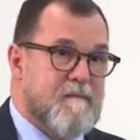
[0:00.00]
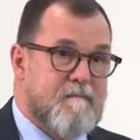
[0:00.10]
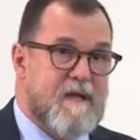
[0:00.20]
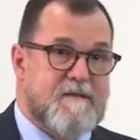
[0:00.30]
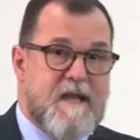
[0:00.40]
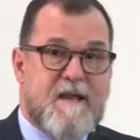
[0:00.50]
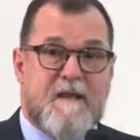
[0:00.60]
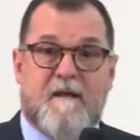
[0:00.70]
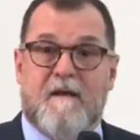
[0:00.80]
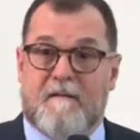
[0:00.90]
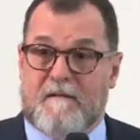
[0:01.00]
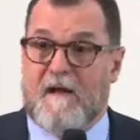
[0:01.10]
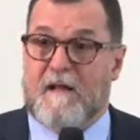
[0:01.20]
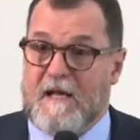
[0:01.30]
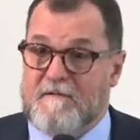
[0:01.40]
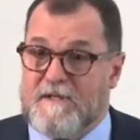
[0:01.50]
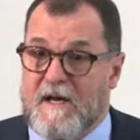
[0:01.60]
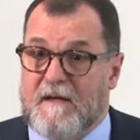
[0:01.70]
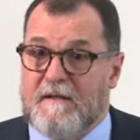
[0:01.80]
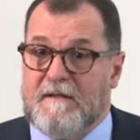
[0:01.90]
maintaining a
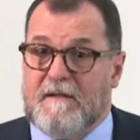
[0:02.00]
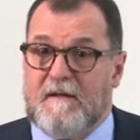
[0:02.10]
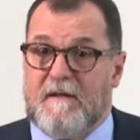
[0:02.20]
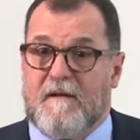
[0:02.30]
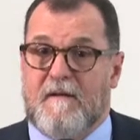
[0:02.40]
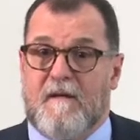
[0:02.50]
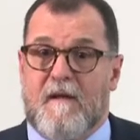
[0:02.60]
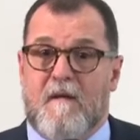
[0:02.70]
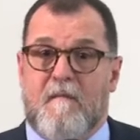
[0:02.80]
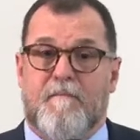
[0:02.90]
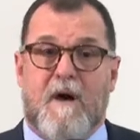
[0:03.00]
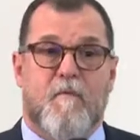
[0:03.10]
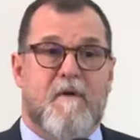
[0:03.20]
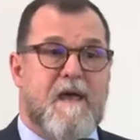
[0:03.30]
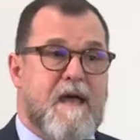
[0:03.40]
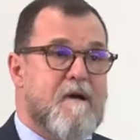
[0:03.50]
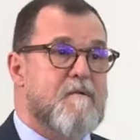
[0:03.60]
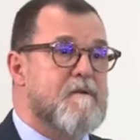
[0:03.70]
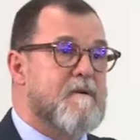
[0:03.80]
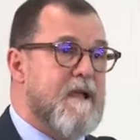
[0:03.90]
lifestyle, but
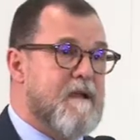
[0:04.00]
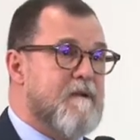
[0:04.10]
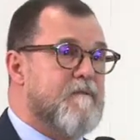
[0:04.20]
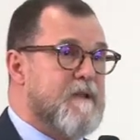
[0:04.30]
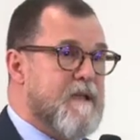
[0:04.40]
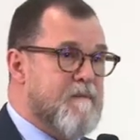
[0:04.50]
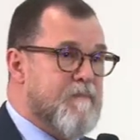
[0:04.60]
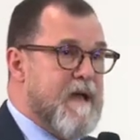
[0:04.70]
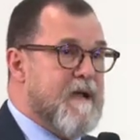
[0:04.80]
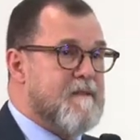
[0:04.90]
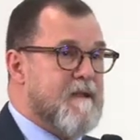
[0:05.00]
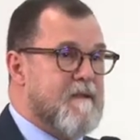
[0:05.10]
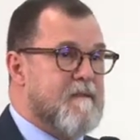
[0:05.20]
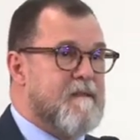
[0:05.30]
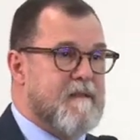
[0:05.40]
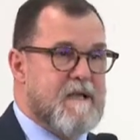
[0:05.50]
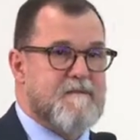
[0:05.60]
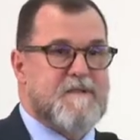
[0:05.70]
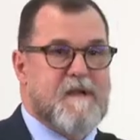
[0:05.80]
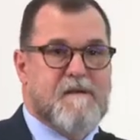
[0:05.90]
without negatively impacting the
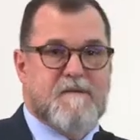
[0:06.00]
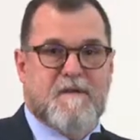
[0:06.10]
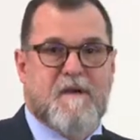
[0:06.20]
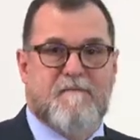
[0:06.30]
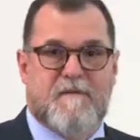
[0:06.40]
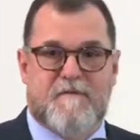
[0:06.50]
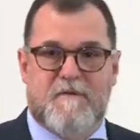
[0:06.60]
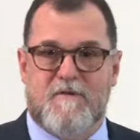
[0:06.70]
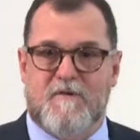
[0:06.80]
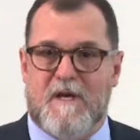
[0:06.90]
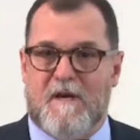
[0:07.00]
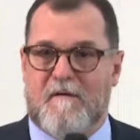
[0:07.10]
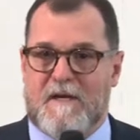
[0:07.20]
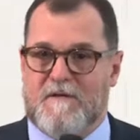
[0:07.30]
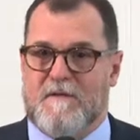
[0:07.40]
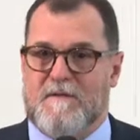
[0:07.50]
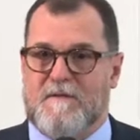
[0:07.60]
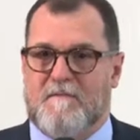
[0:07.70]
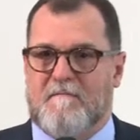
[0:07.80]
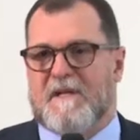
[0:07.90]
lifestyles of the future generations.
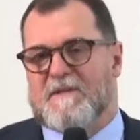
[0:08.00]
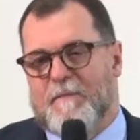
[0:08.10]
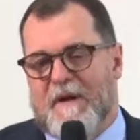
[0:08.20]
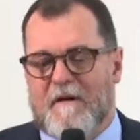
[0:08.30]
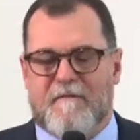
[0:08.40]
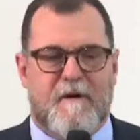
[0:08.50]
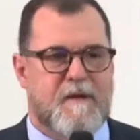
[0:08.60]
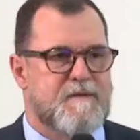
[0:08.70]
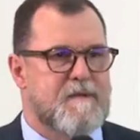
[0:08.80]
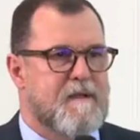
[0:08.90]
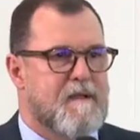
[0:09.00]
That's a paraphrase.